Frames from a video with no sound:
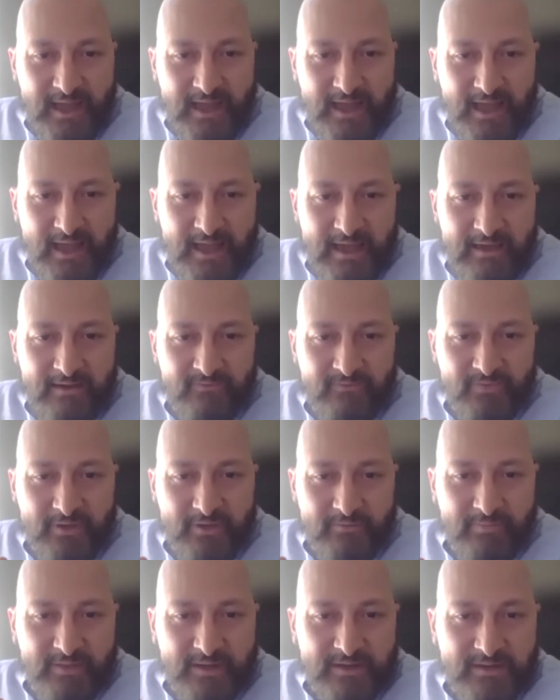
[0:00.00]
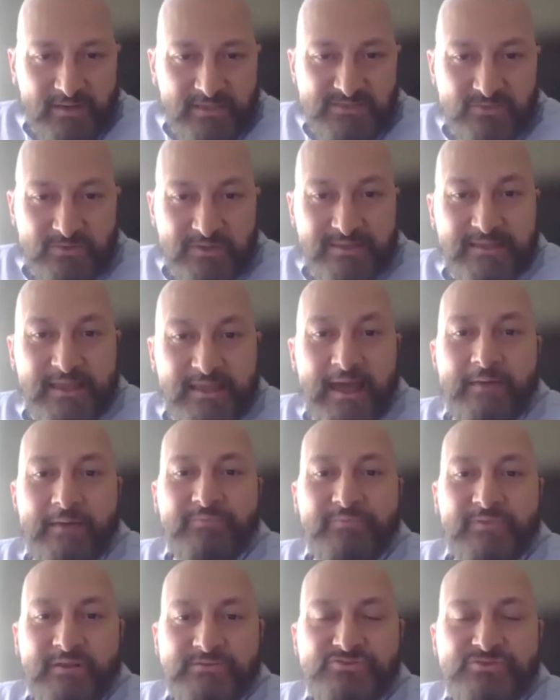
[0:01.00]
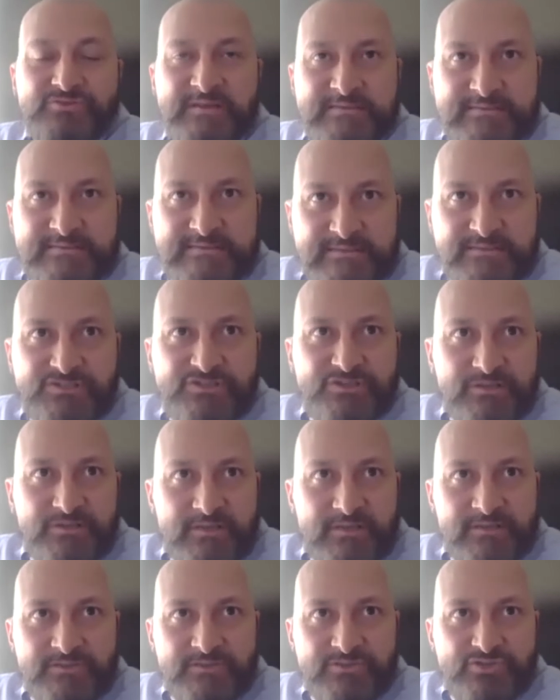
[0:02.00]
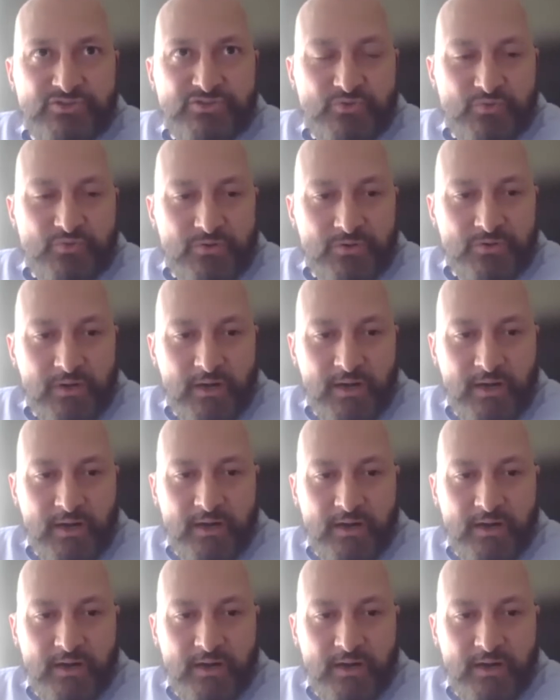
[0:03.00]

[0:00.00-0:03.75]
have the ability to adapt and transition into